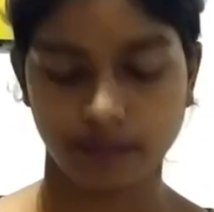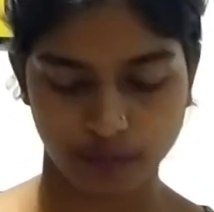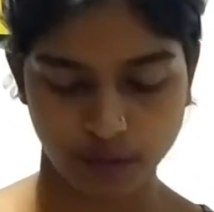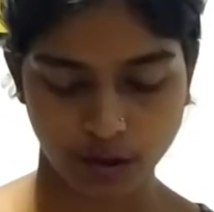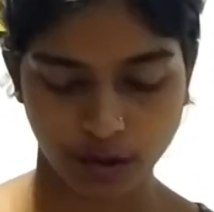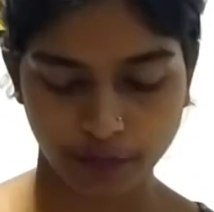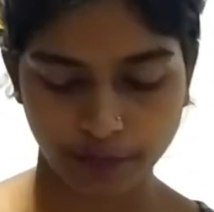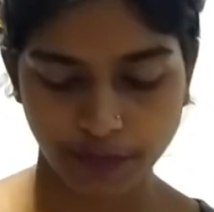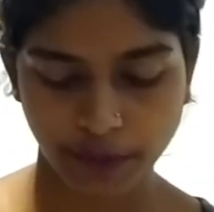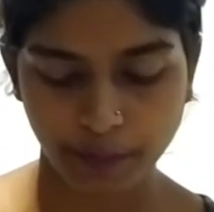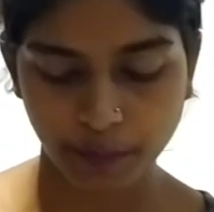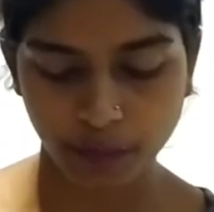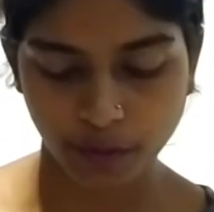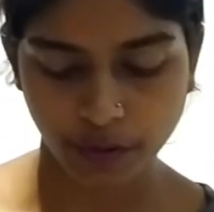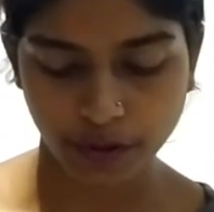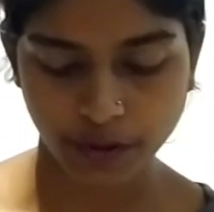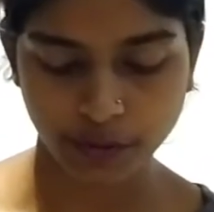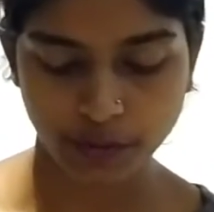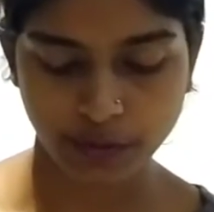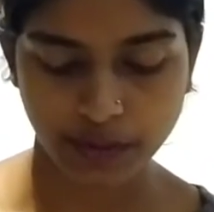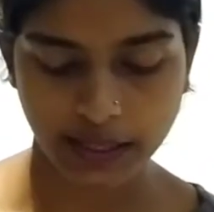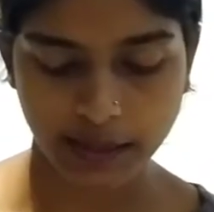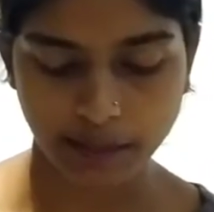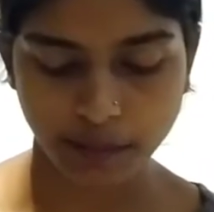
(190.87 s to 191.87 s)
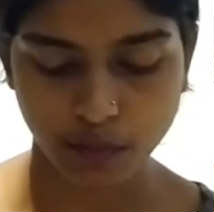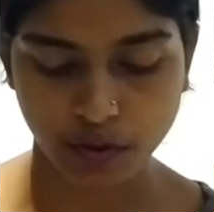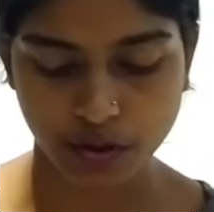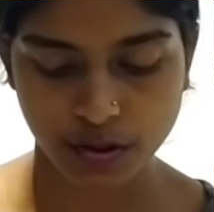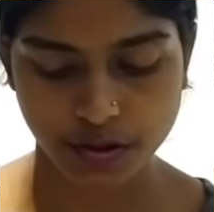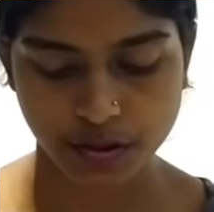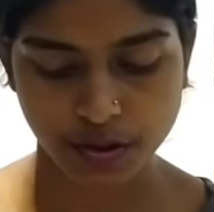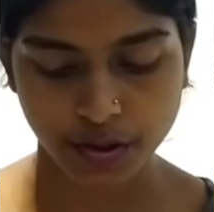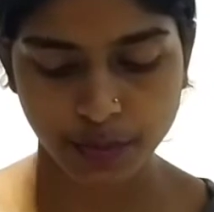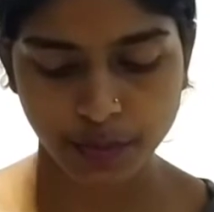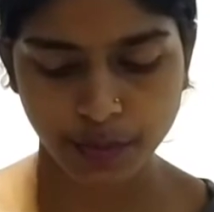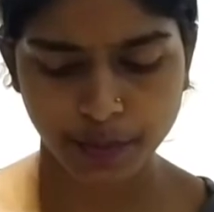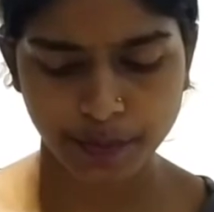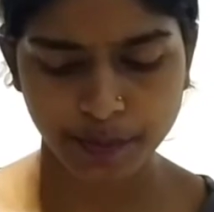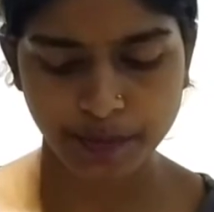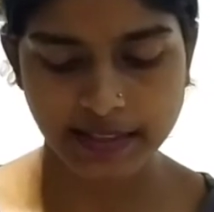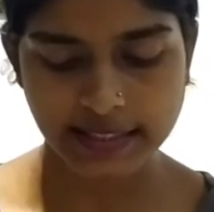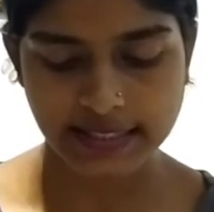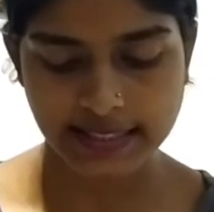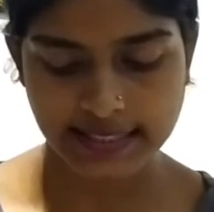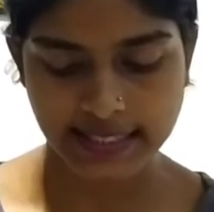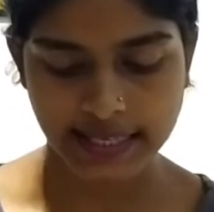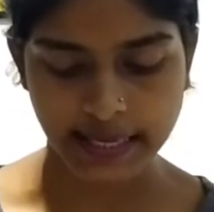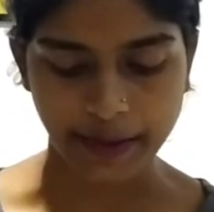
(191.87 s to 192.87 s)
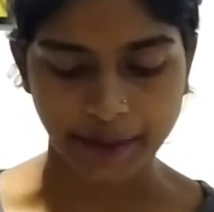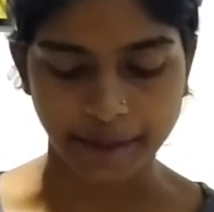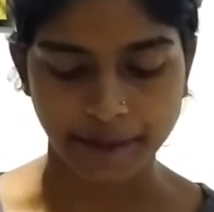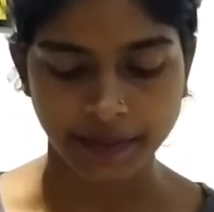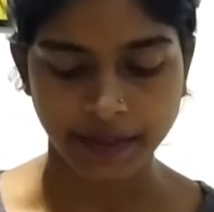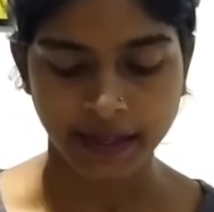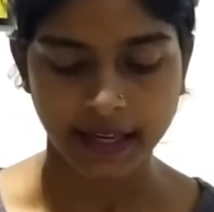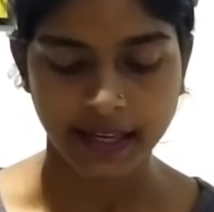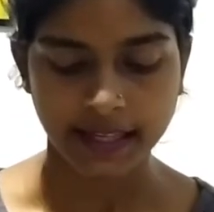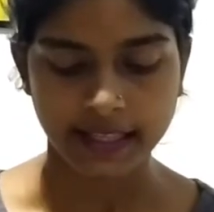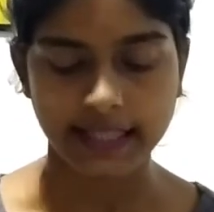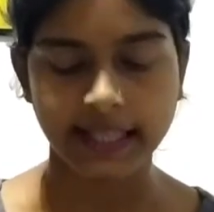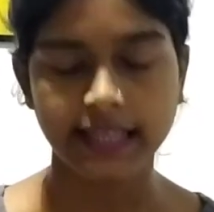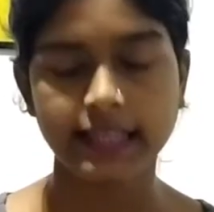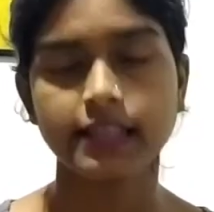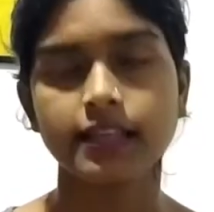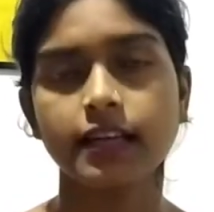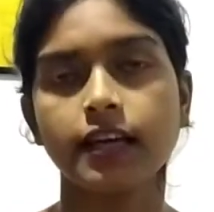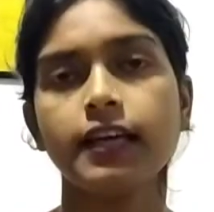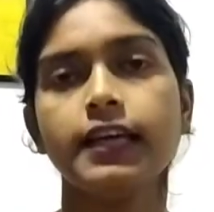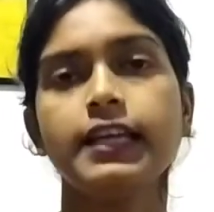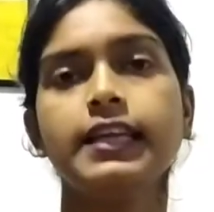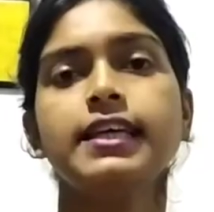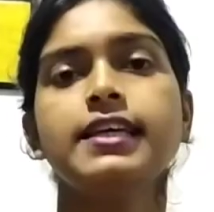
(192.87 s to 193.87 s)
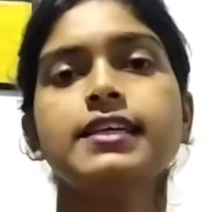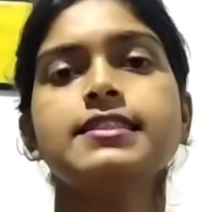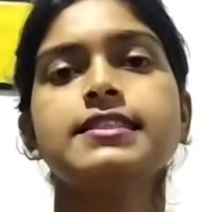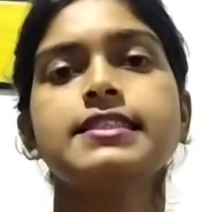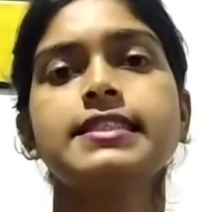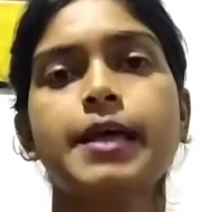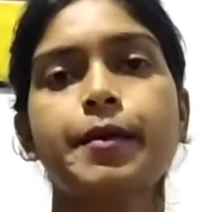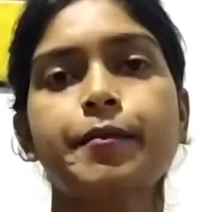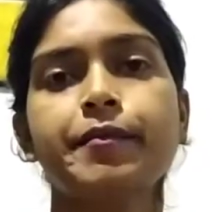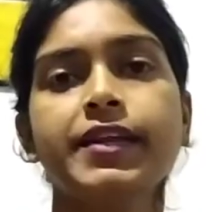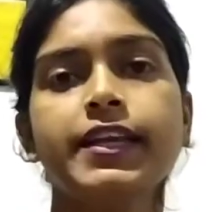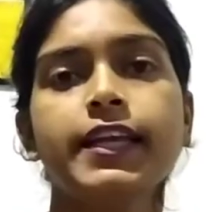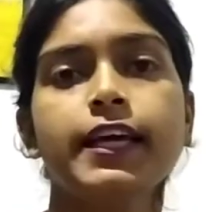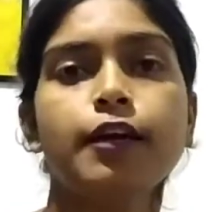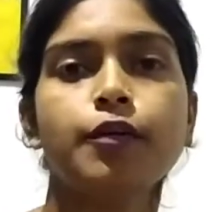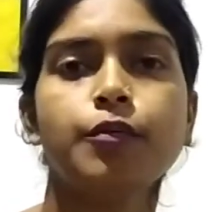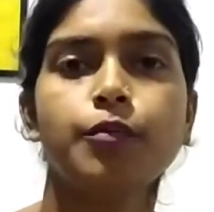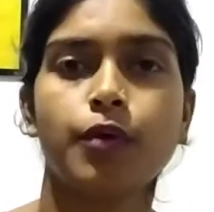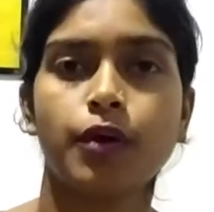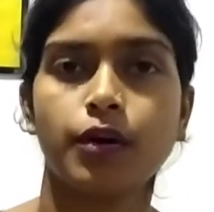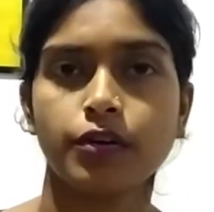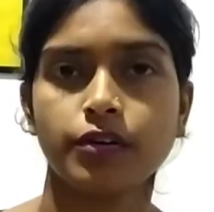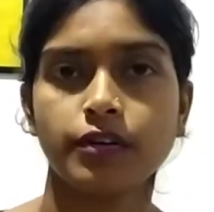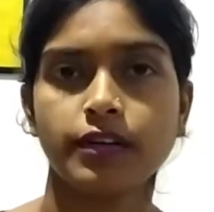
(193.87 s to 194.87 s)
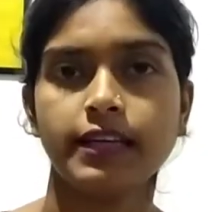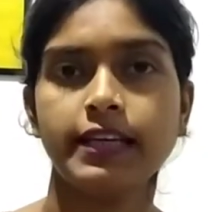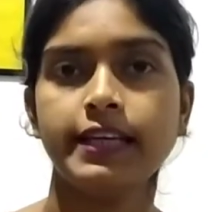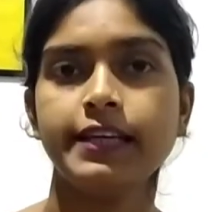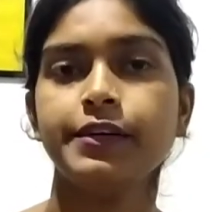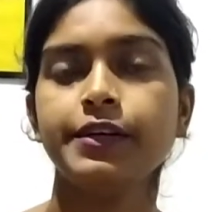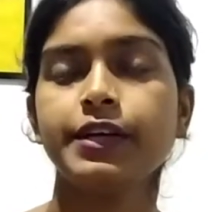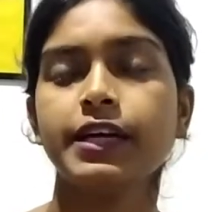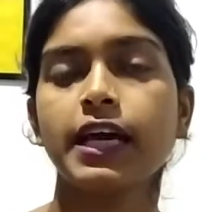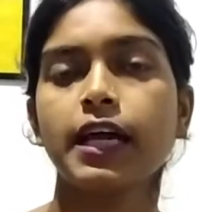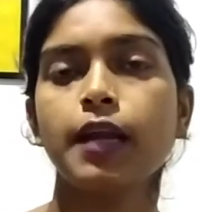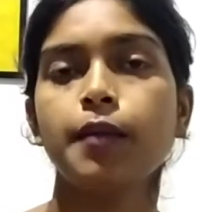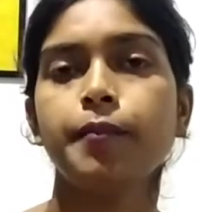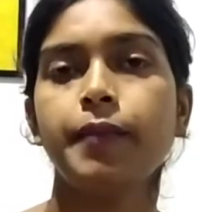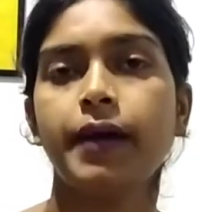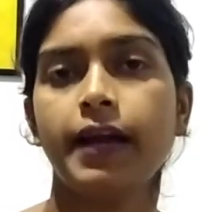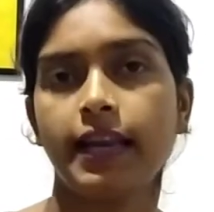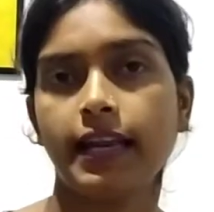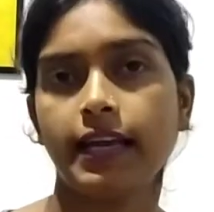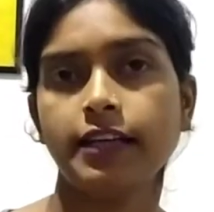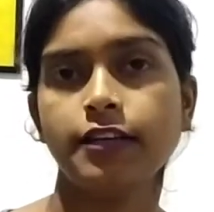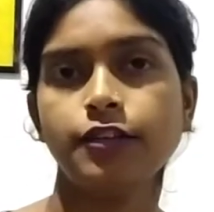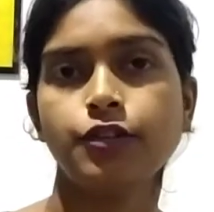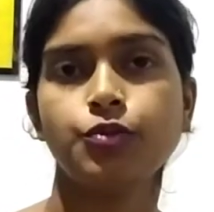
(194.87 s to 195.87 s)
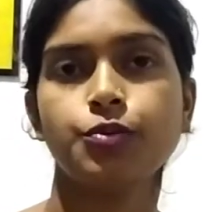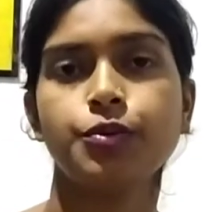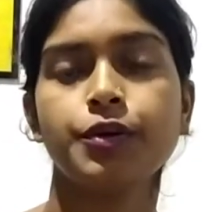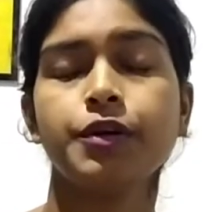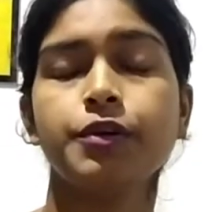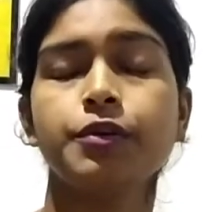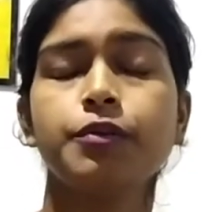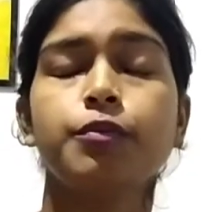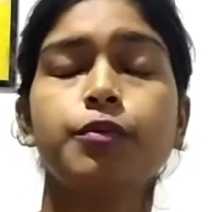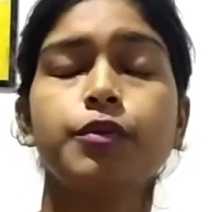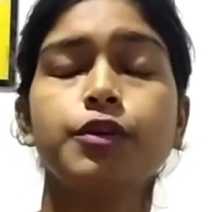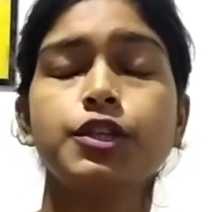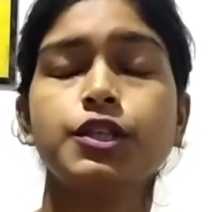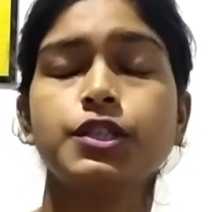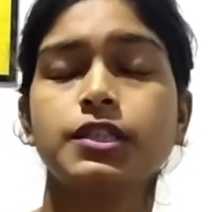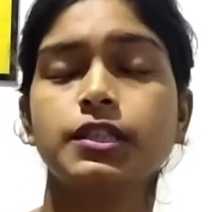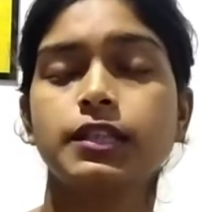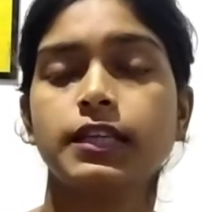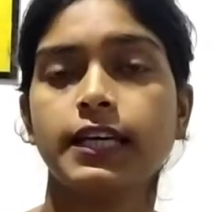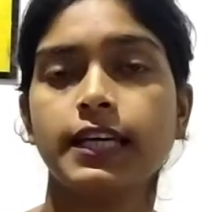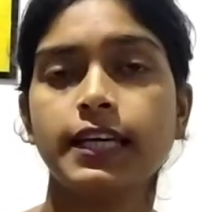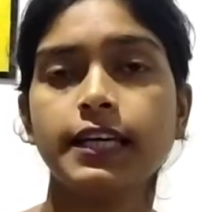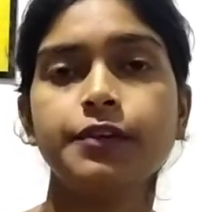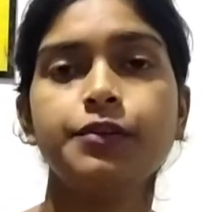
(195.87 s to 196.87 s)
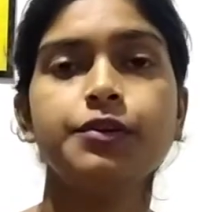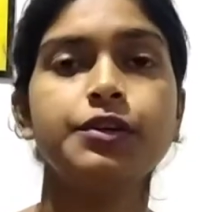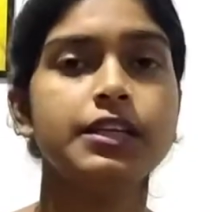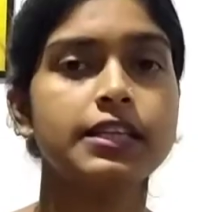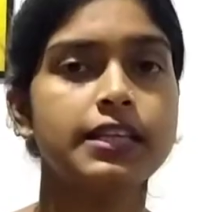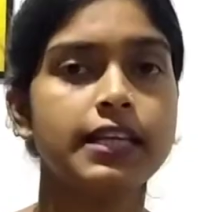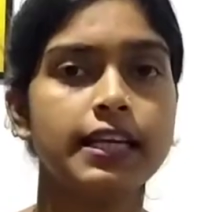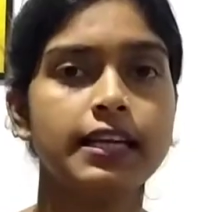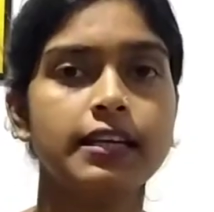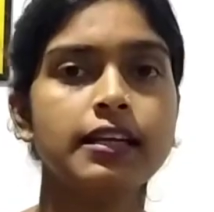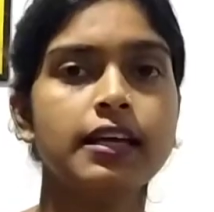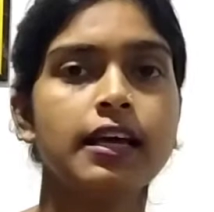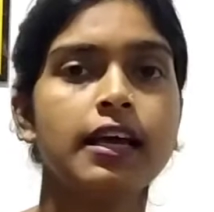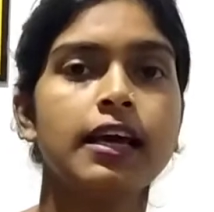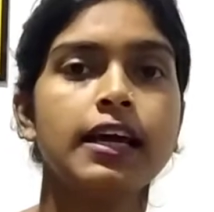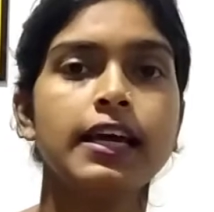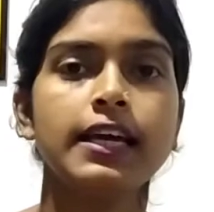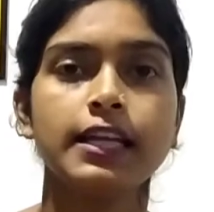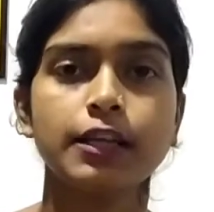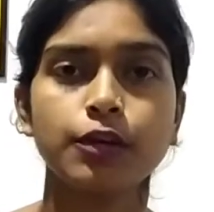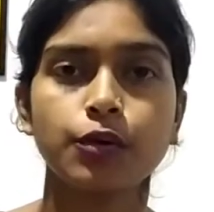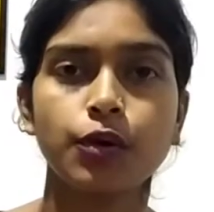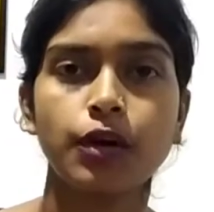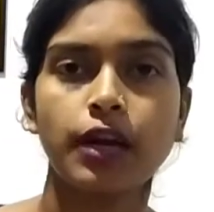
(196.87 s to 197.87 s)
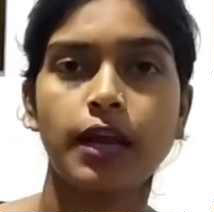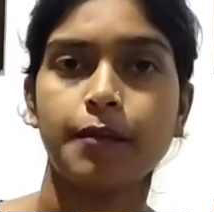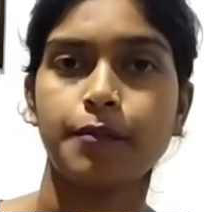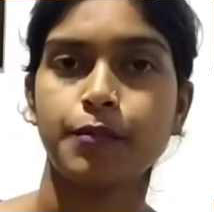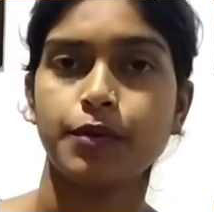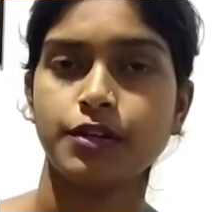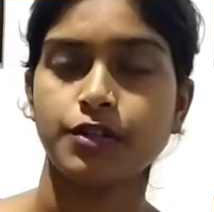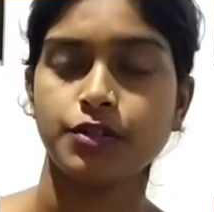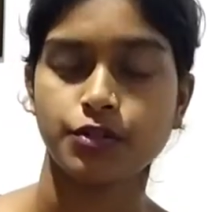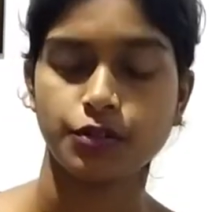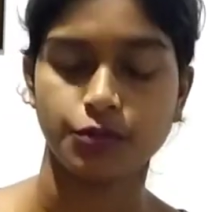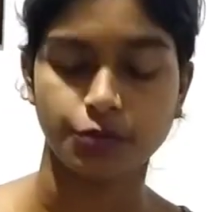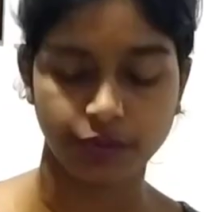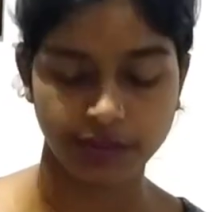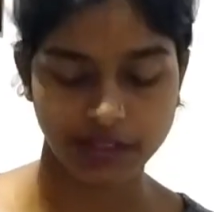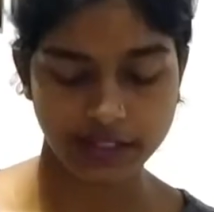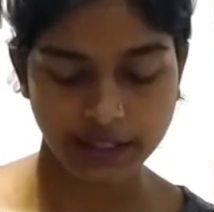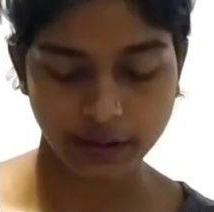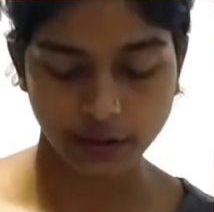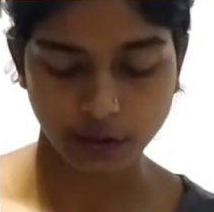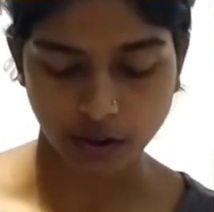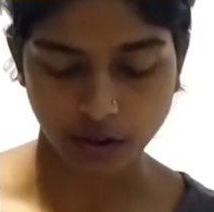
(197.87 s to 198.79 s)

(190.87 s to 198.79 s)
of the poet William Wordsworth, we will see that in his seminal work Lyrical Ballads, which he written in collaboration with